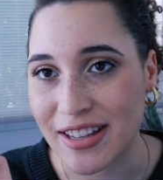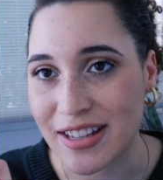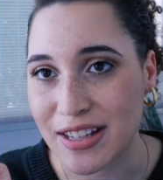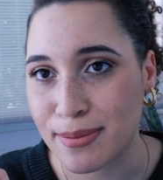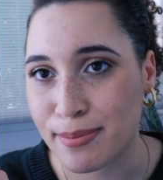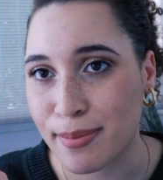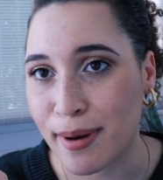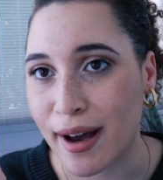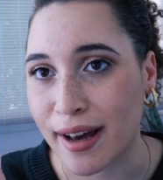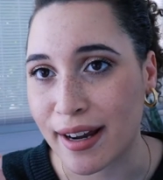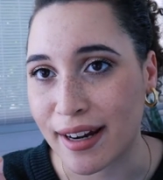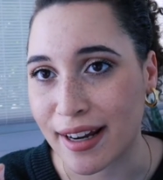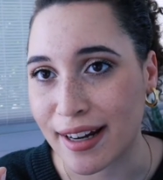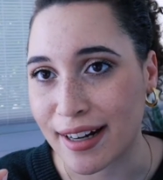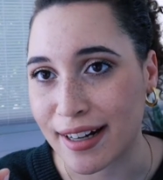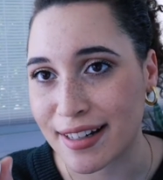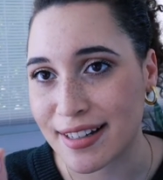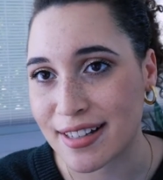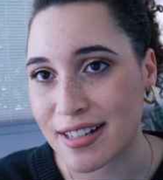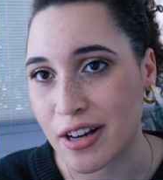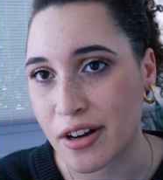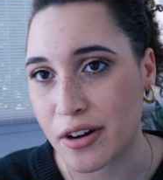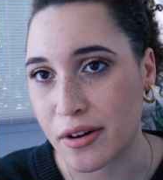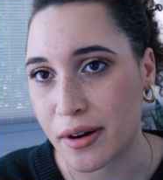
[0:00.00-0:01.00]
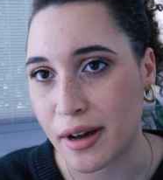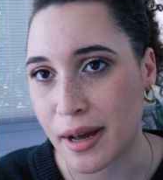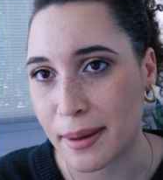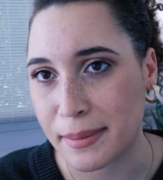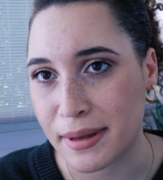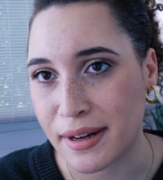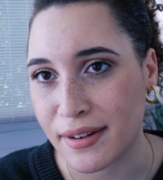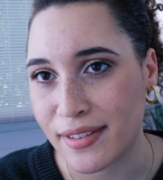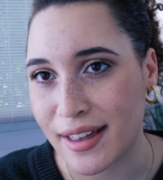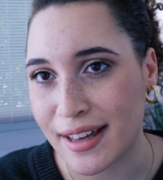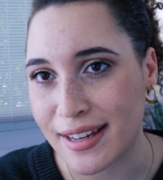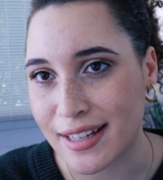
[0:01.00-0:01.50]
this product. So, I
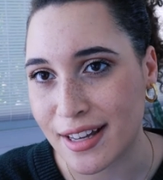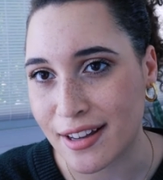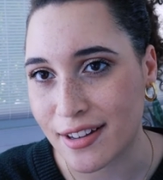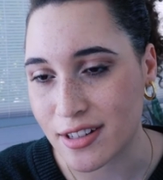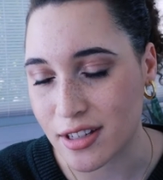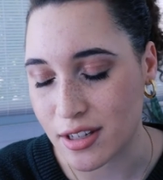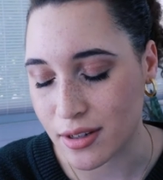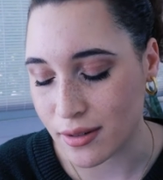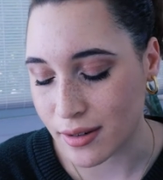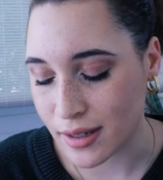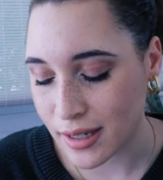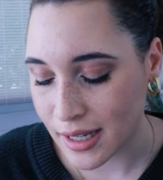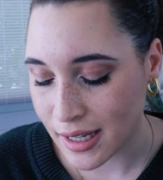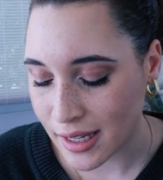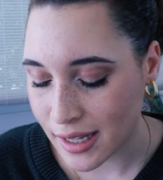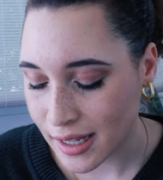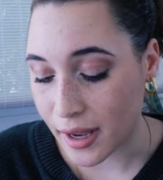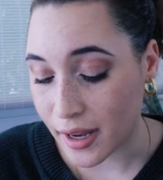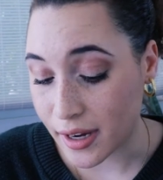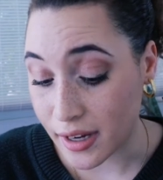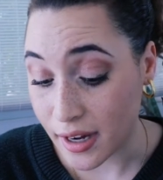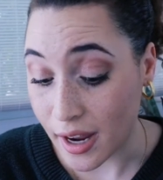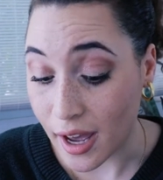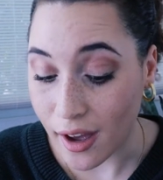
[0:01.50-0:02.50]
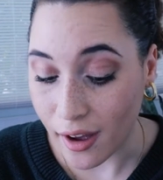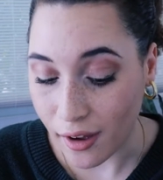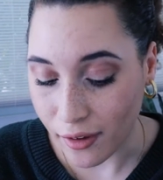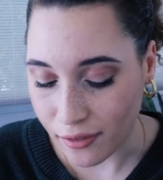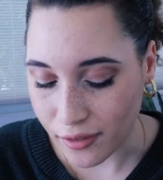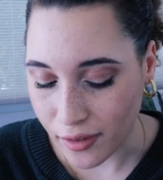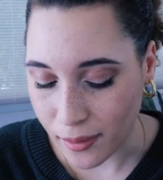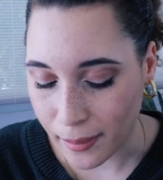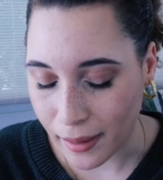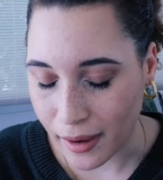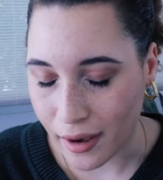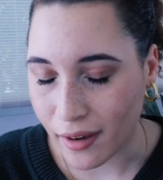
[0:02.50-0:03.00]
mean, if that tells you
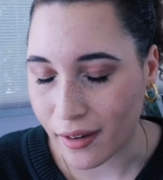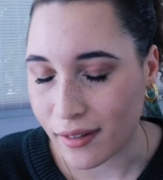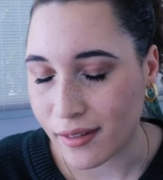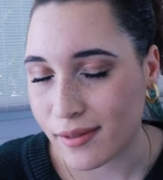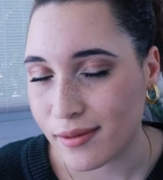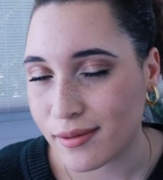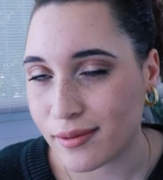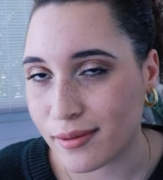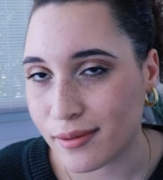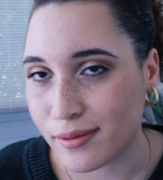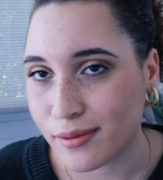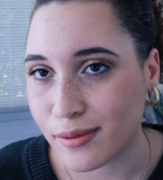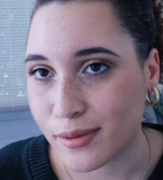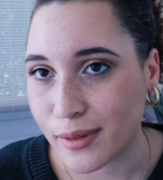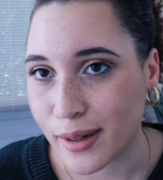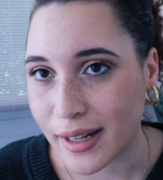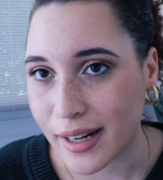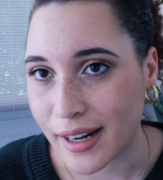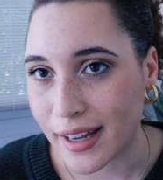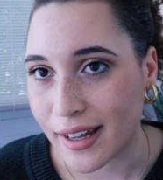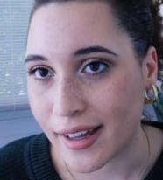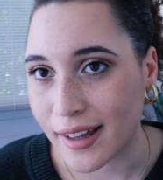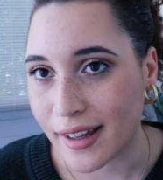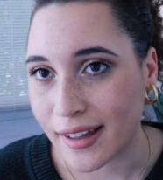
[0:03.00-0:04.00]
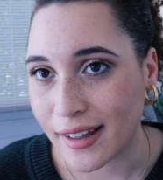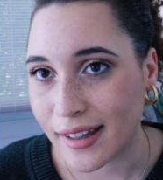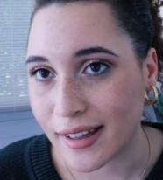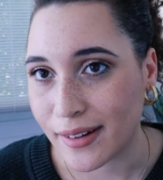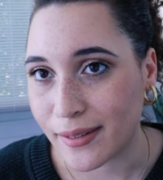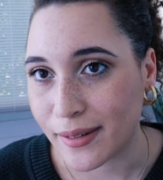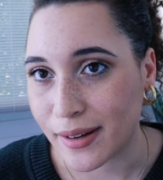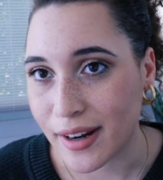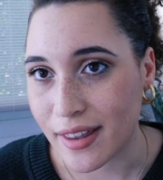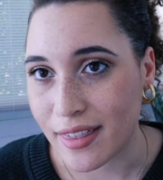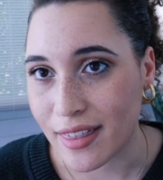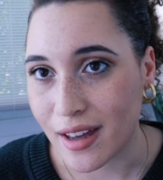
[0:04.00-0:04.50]
enough about what I,
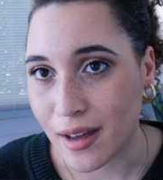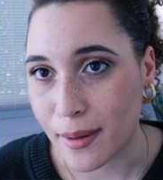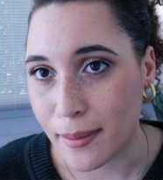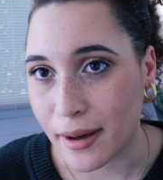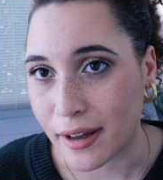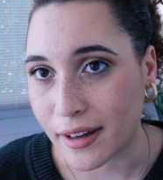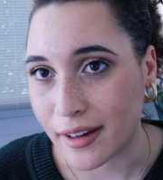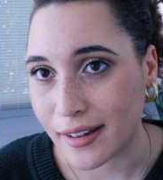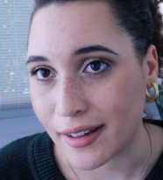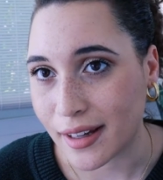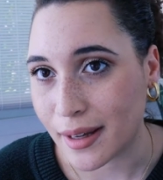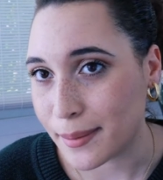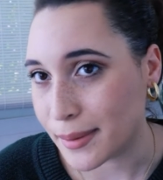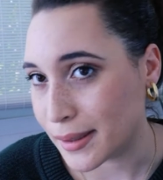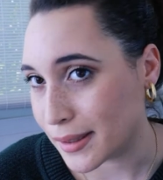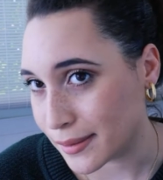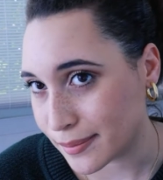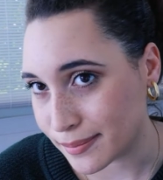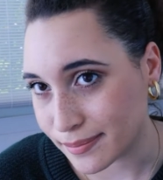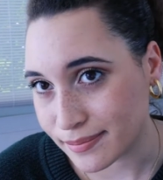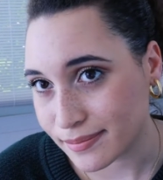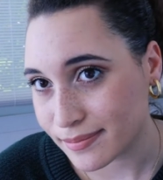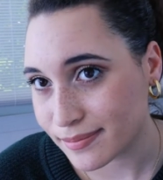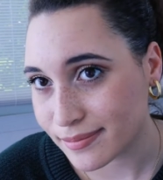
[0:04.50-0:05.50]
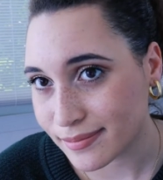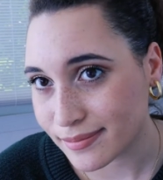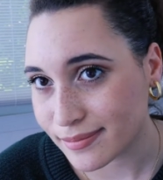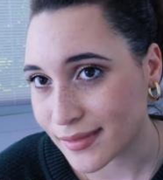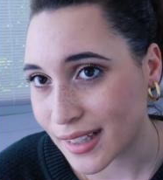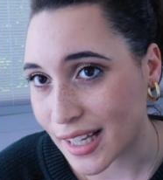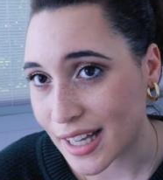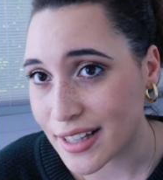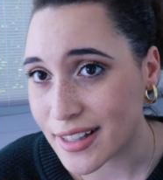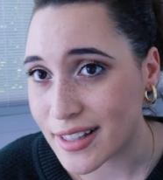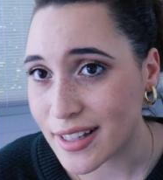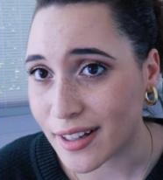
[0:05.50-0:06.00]
what I think about it, I mean,
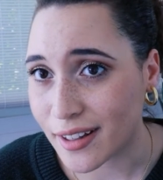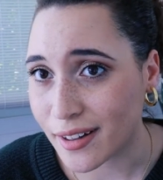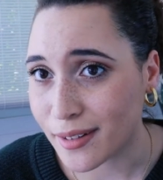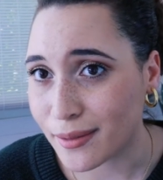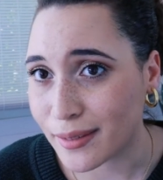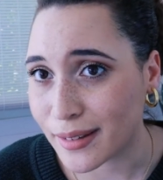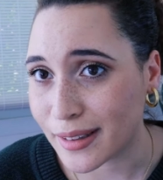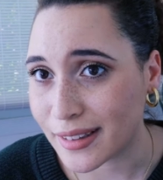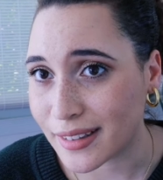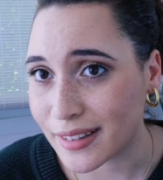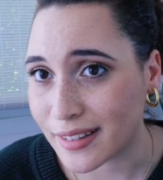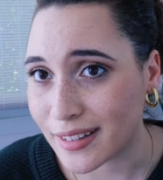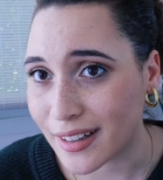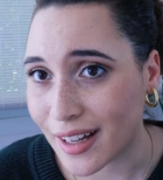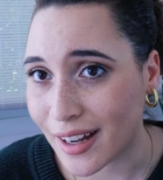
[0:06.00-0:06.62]
it's a good one.